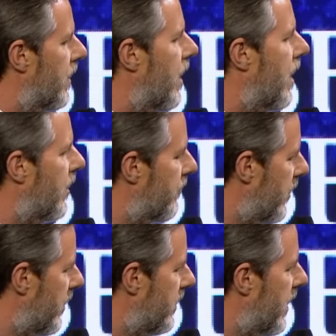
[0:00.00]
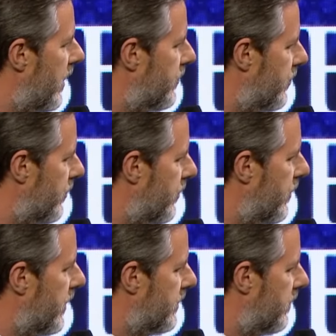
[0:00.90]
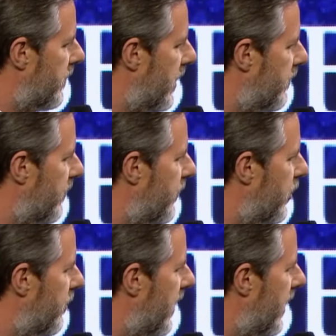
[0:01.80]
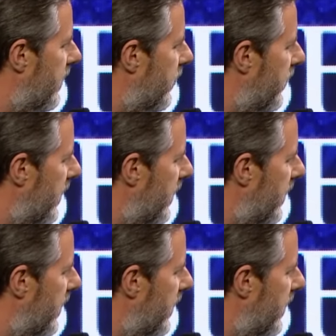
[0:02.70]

honorary doctorate degrees. It made me feel bad that we